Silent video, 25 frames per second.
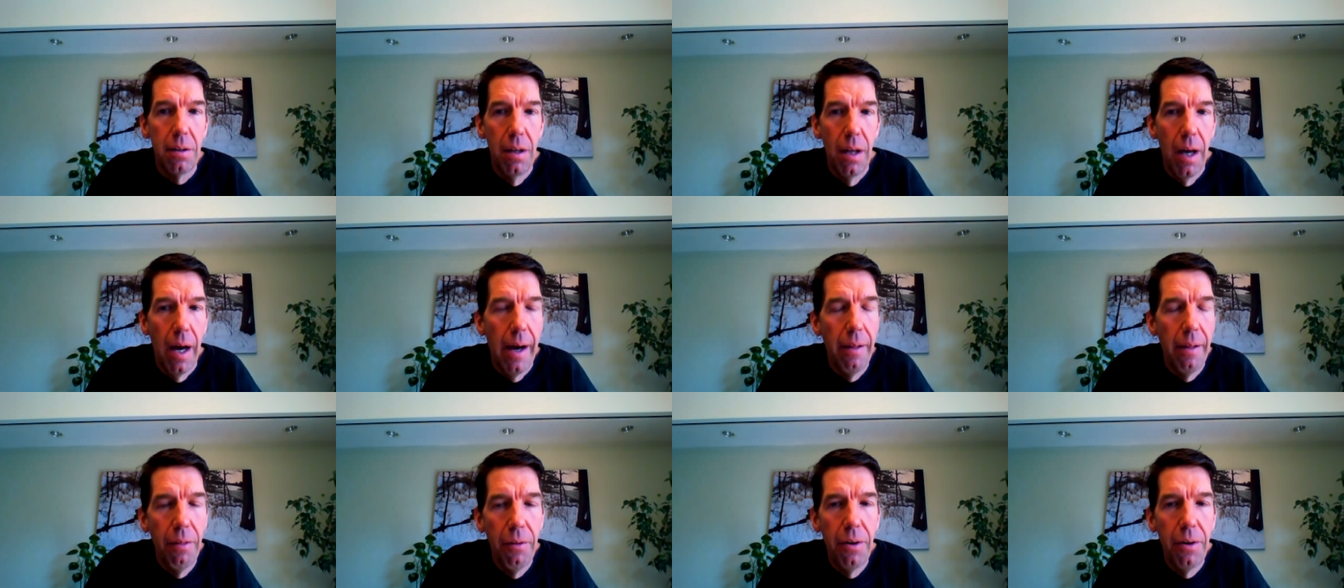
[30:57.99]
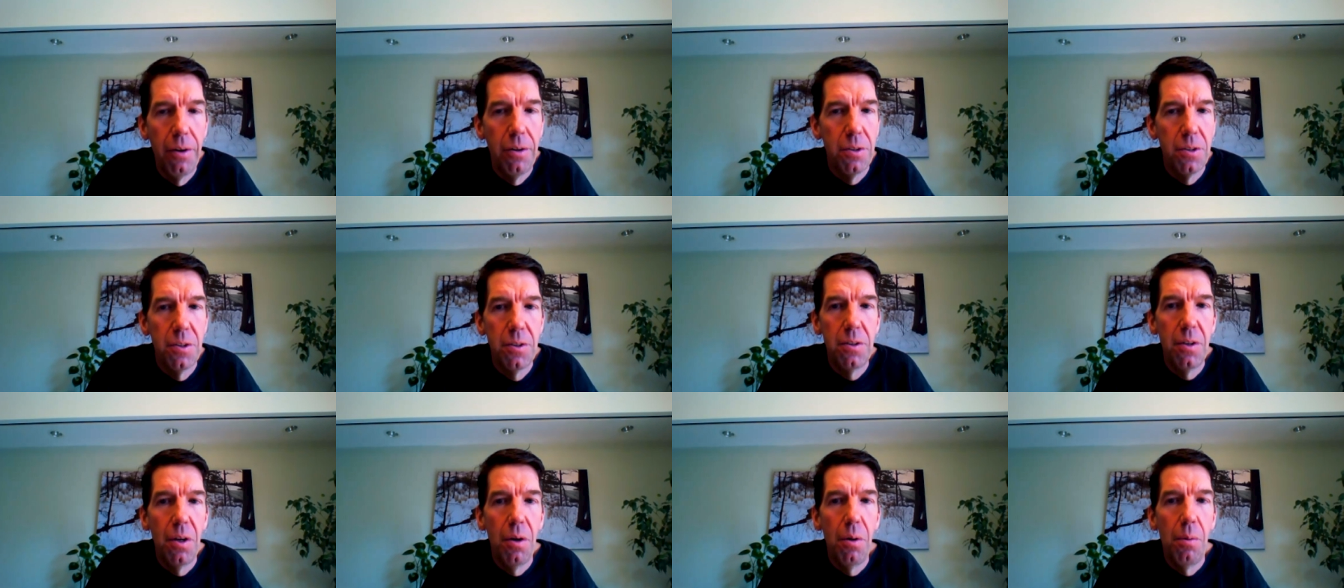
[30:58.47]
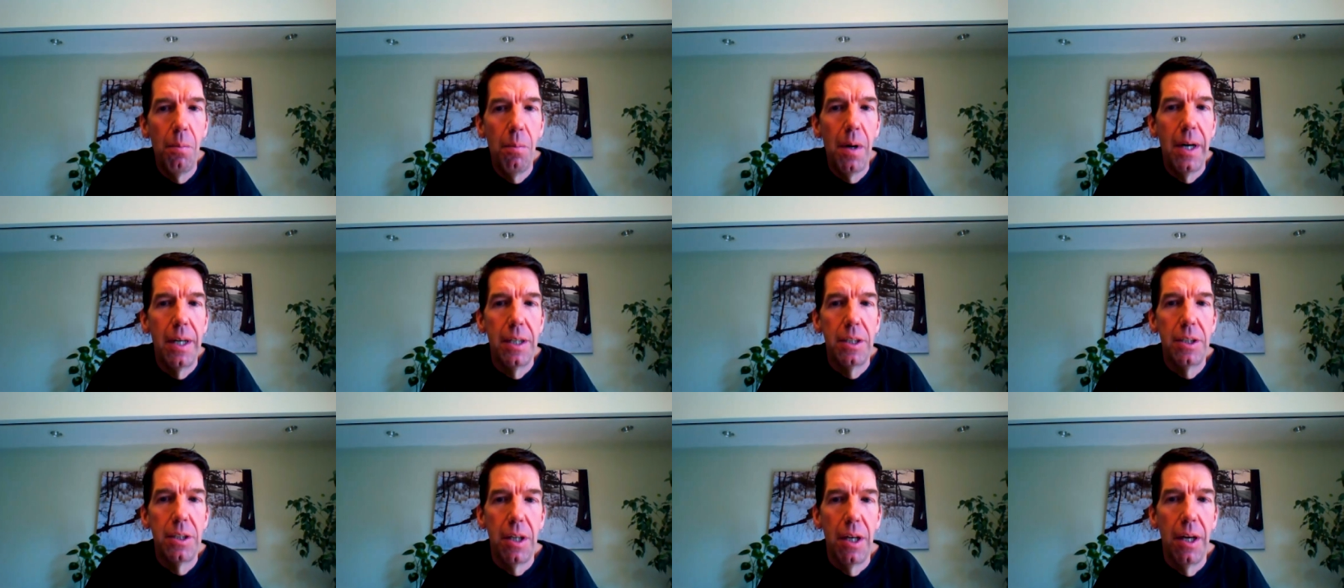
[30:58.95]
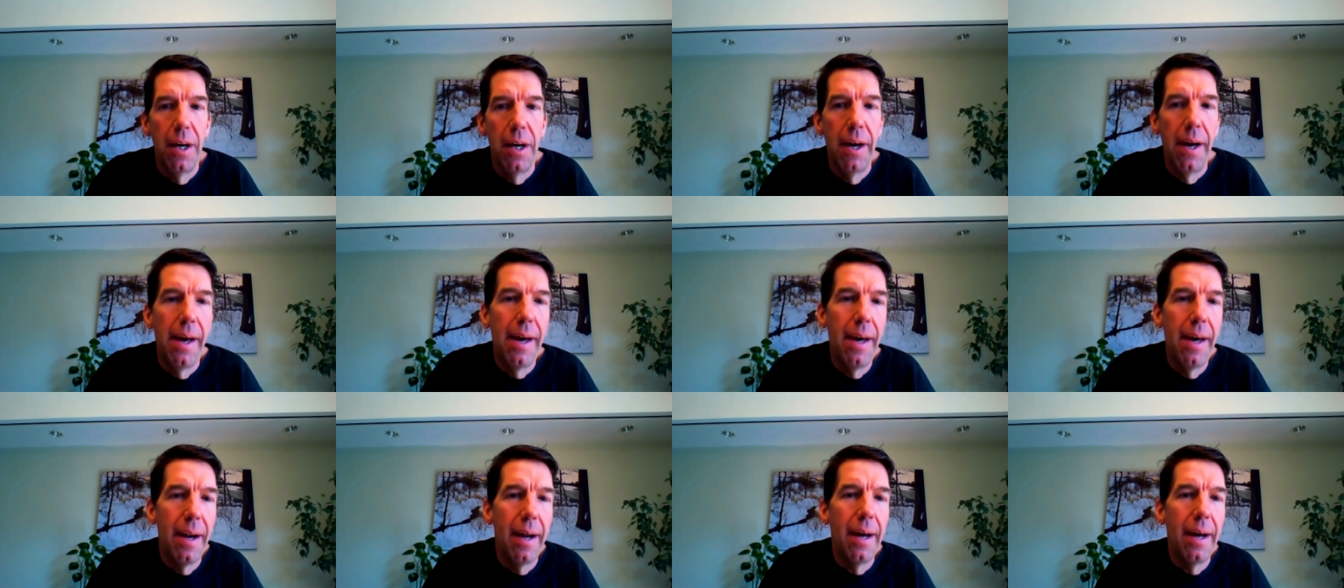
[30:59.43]
I learned so much, uh,
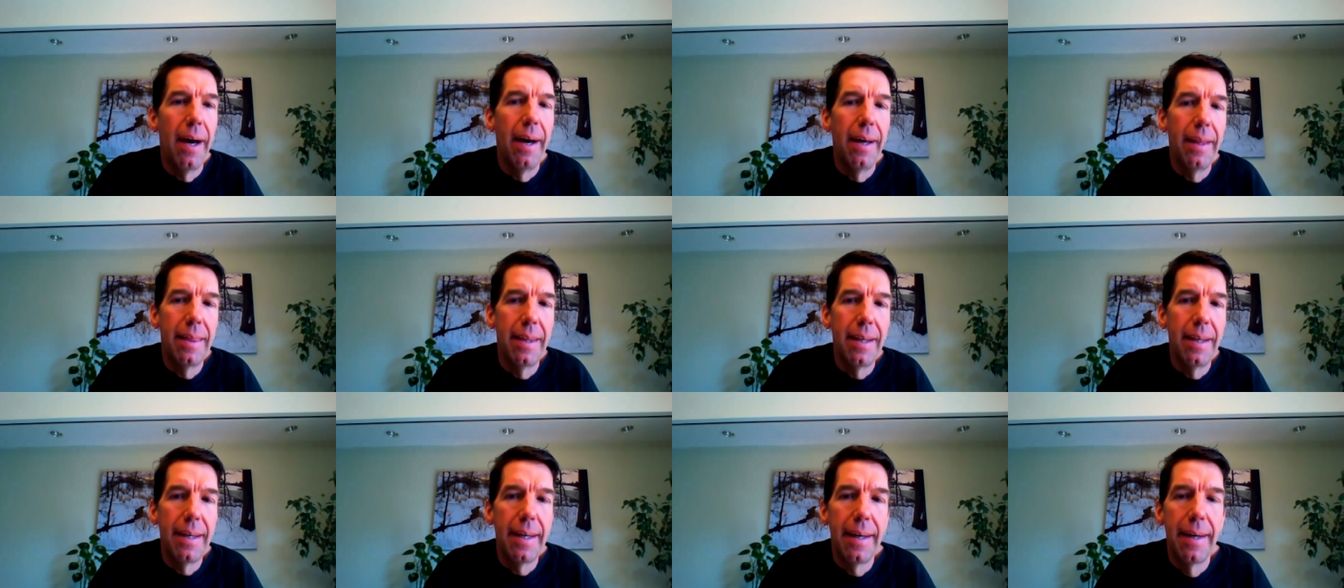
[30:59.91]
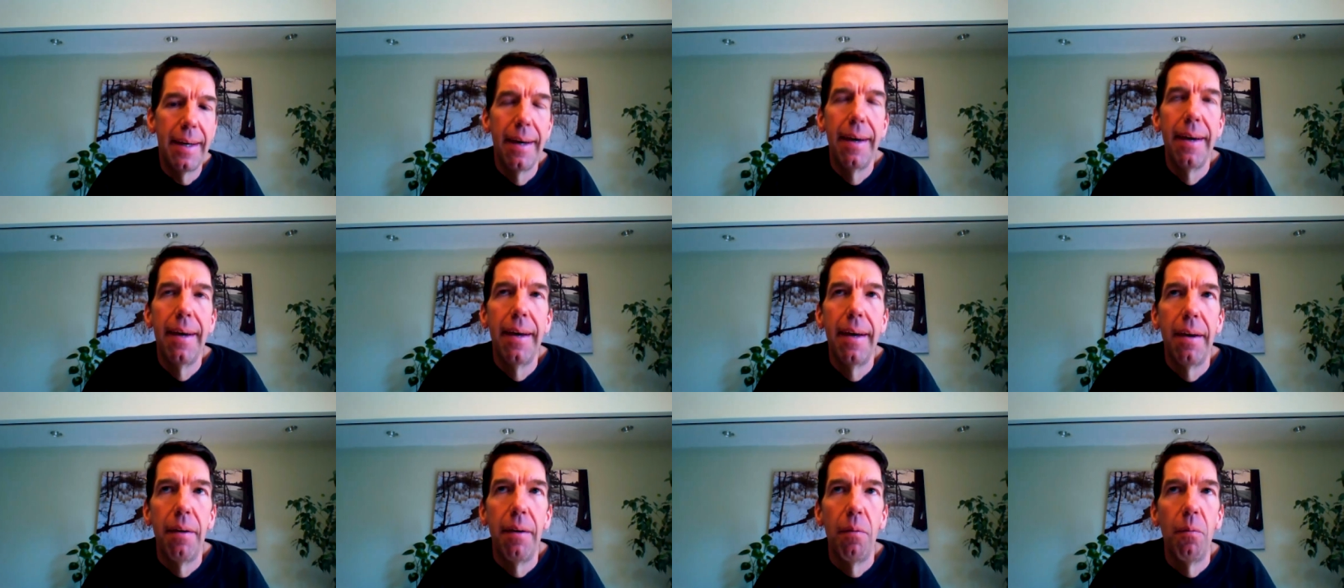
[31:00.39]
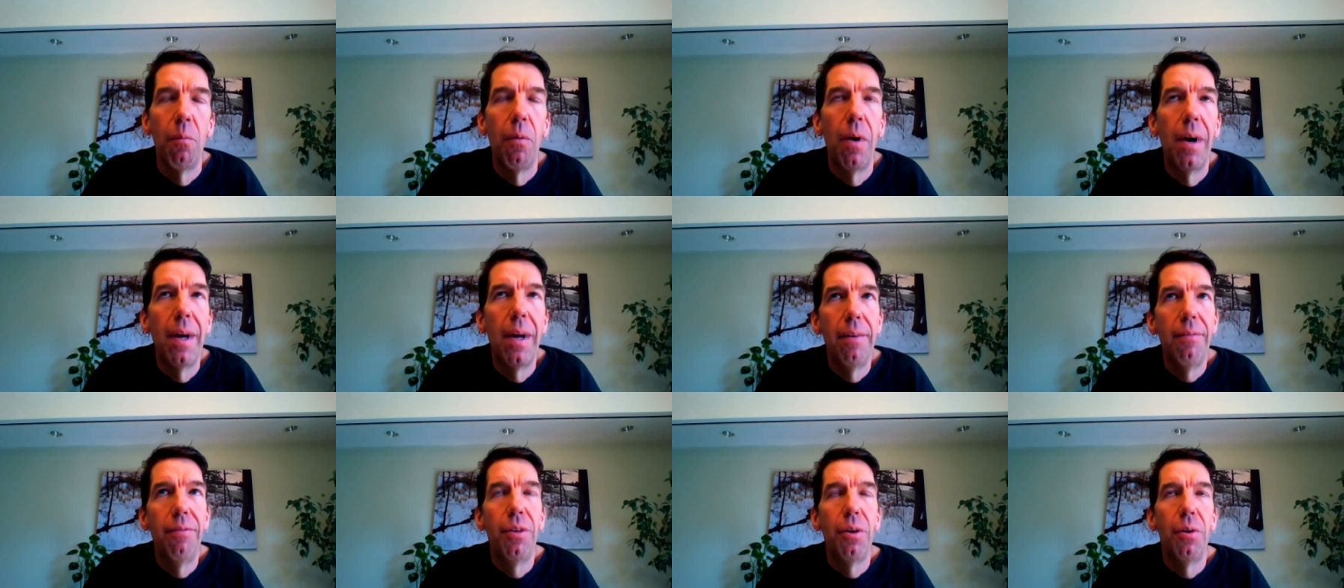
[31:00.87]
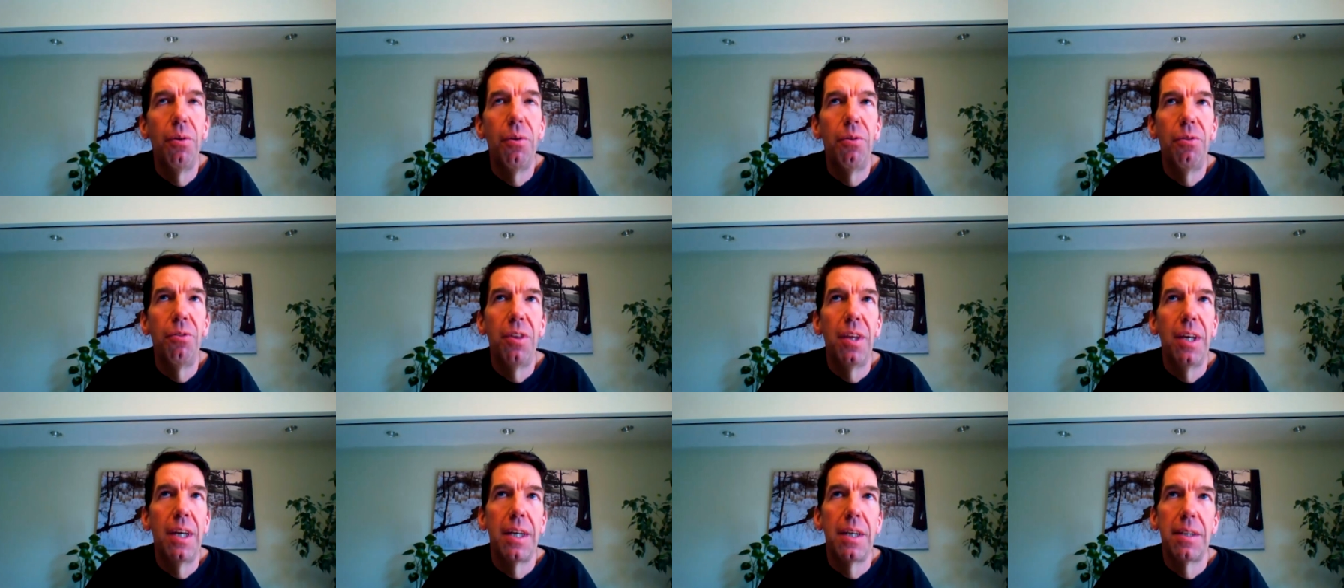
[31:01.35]
and I, I, think one of those
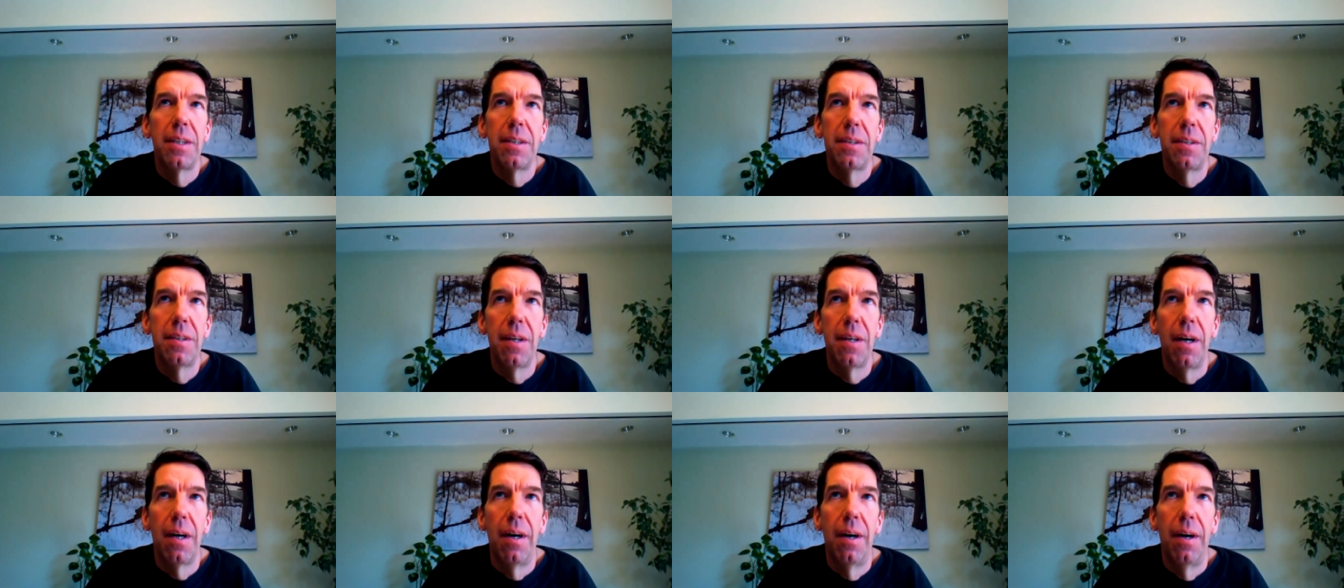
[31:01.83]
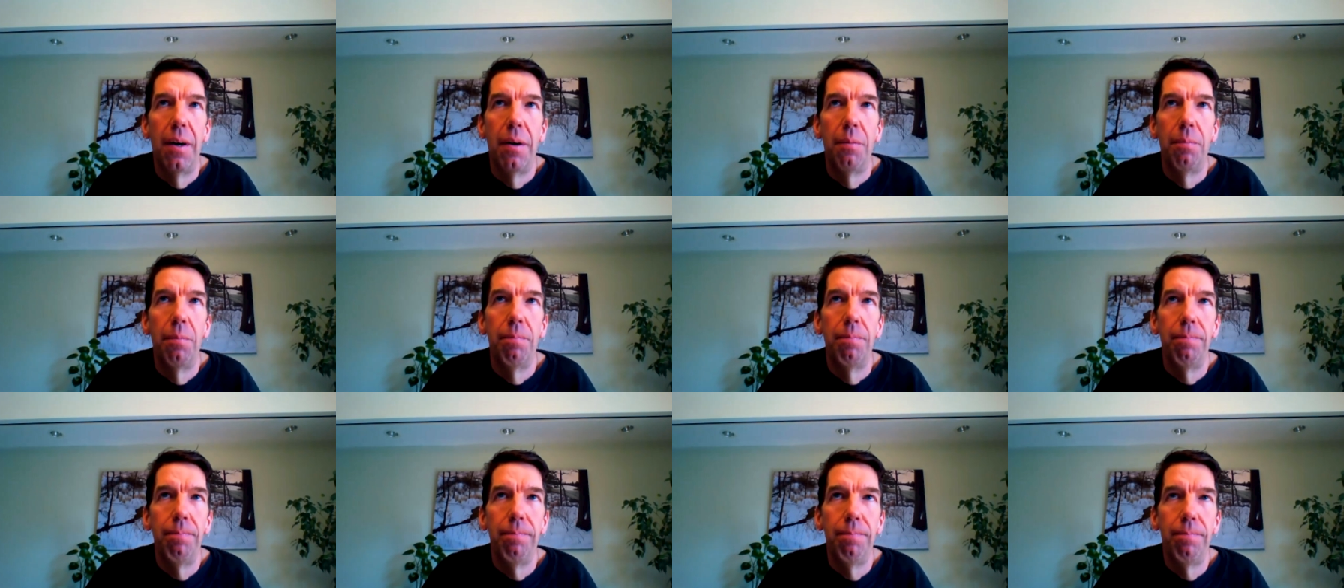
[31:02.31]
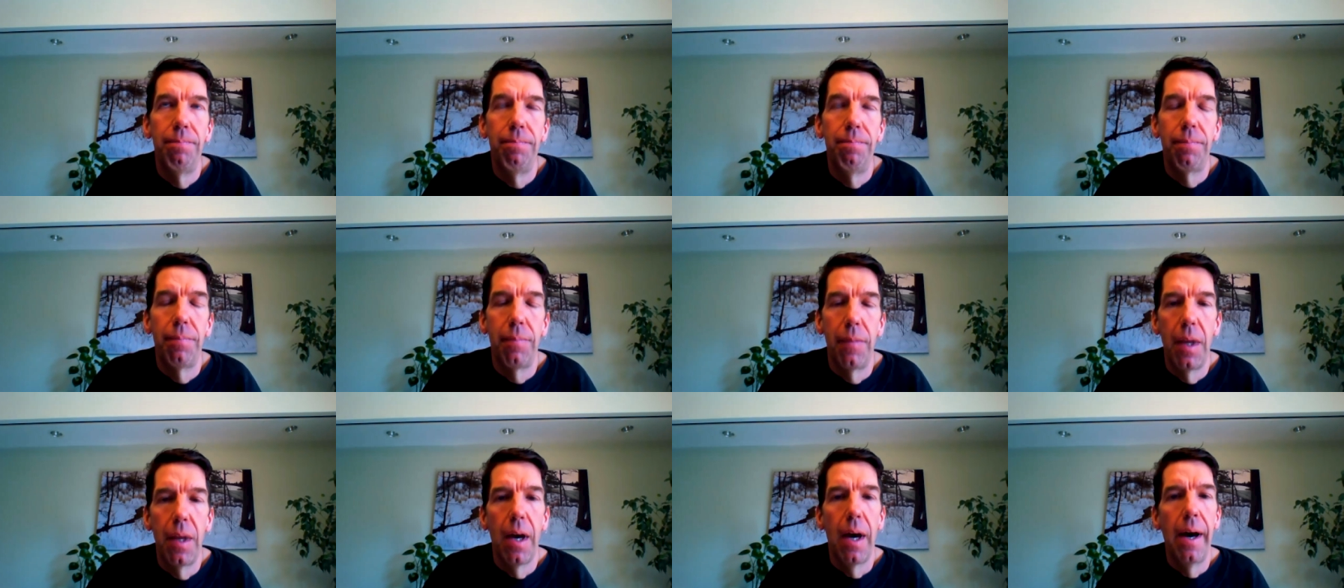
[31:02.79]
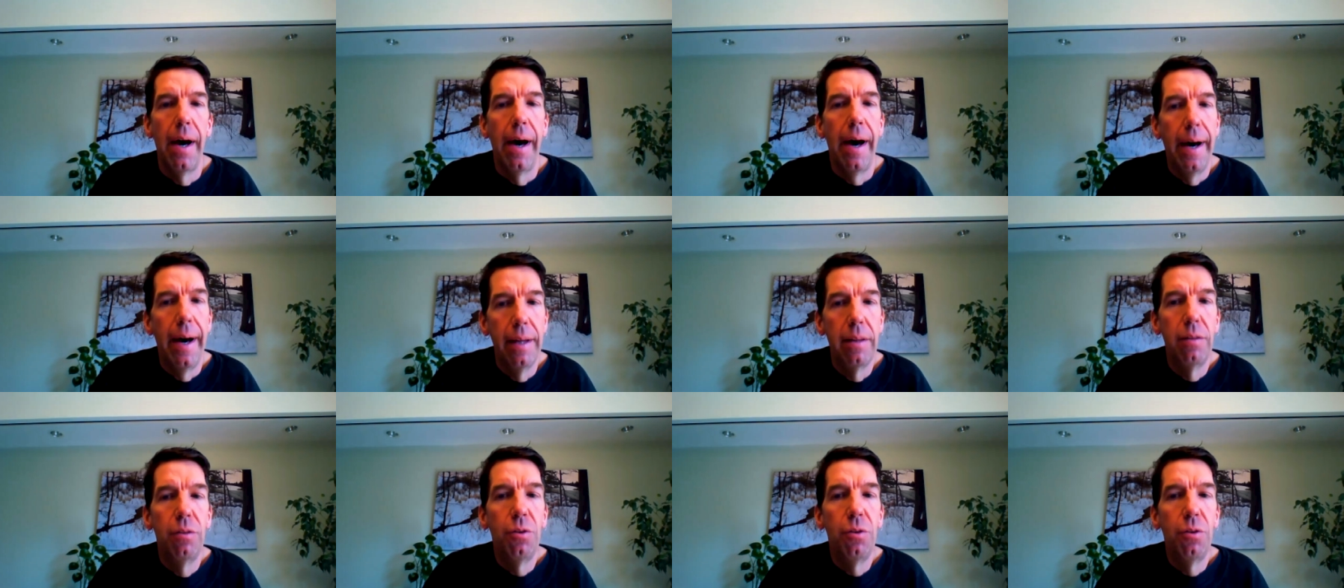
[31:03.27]
things. Um, I, I